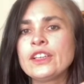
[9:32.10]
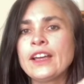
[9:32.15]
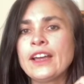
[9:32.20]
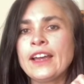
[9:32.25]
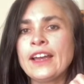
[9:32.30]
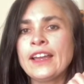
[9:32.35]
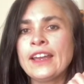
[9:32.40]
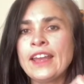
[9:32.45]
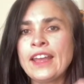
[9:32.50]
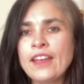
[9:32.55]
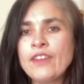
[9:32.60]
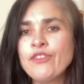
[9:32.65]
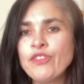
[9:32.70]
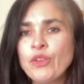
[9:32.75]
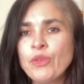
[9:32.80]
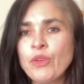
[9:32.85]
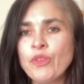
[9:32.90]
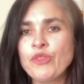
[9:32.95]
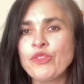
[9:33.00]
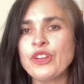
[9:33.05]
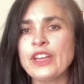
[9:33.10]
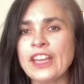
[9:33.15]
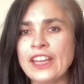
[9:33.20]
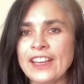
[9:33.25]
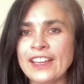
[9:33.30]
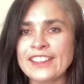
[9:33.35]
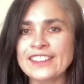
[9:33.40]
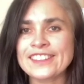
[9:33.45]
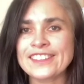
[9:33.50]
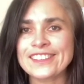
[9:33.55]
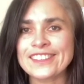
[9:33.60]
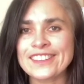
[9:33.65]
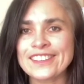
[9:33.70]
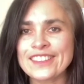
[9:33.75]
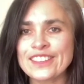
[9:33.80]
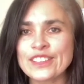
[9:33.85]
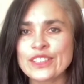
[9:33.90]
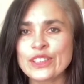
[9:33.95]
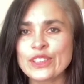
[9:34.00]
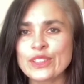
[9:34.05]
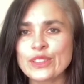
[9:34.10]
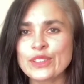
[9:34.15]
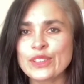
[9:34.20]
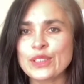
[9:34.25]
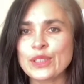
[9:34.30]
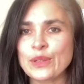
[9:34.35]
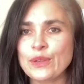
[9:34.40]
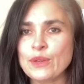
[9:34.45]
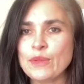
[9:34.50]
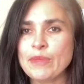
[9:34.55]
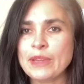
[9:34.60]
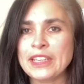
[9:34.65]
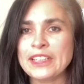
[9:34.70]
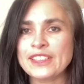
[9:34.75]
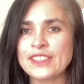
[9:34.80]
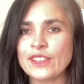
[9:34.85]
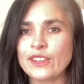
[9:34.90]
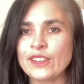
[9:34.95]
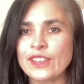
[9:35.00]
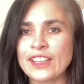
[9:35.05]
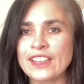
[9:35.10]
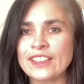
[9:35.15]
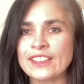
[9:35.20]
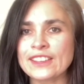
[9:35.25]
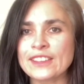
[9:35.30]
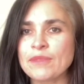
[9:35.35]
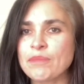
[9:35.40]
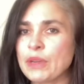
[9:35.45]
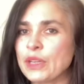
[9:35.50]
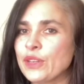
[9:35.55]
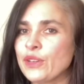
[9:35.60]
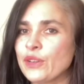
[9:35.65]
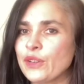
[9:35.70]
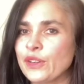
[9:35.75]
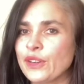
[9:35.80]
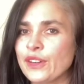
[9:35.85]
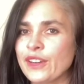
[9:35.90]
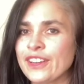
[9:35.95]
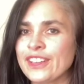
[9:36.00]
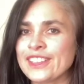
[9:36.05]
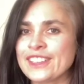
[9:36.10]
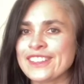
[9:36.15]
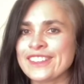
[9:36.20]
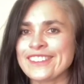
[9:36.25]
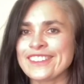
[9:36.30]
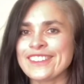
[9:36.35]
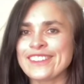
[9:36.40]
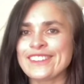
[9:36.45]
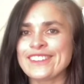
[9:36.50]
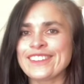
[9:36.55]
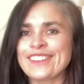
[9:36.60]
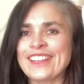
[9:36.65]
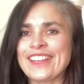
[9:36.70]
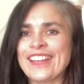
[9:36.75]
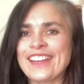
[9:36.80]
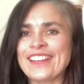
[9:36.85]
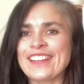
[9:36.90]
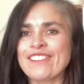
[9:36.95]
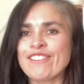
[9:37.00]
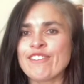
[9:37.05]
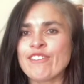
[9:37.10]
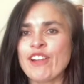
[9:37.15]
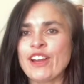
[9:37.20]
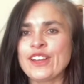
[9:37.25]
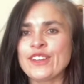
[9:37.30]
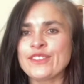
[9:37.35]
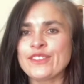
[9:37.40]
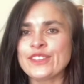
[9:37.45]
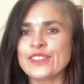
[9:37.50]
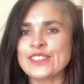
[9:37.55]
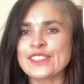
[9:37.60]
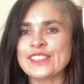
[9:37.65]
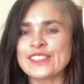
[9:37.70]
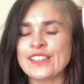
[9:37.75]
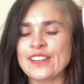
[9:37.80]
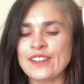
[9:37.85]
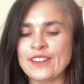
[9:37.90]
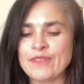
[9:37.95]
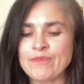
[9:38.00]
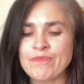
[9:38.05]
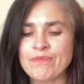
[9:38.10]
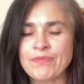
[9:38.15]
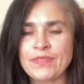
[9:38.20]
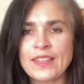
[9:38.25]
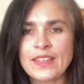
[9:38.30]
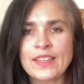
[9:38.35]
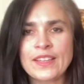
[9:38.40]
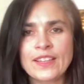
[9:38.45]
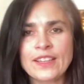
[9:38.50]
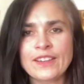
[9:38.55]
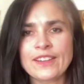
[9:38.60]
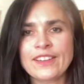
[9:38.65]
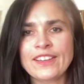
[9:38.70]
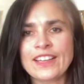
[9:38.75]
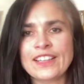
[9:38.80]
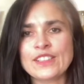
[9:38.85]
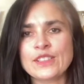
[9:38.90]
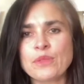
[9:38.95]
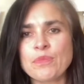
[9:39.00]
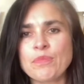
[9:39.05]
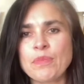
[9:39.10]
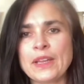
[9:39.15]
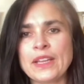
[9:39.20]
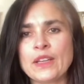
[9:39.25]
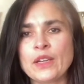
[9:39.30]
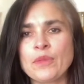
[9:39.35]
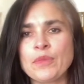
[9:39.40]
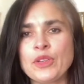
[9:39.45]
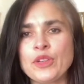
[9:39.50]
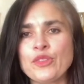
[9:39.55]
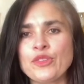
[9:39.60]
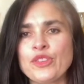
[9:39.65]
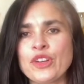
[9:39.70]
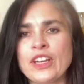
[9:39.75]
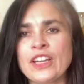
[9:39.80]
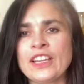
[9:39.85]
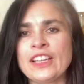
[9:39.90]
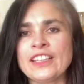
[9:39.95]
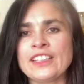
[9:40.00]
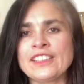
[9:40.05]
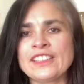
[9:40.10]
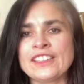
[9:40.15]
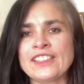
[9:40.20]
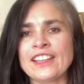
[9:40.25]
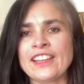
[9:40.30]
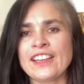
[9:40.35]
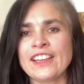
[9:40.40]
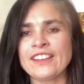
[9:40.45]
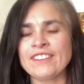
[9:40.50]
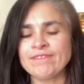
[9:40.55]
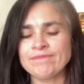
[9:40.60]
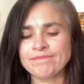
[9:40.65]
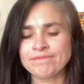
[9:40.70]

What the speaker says: And everyone forgets to do 2 beats on that, but you're not going to. You're going to get it right first time. Okay, so pick up your violins again.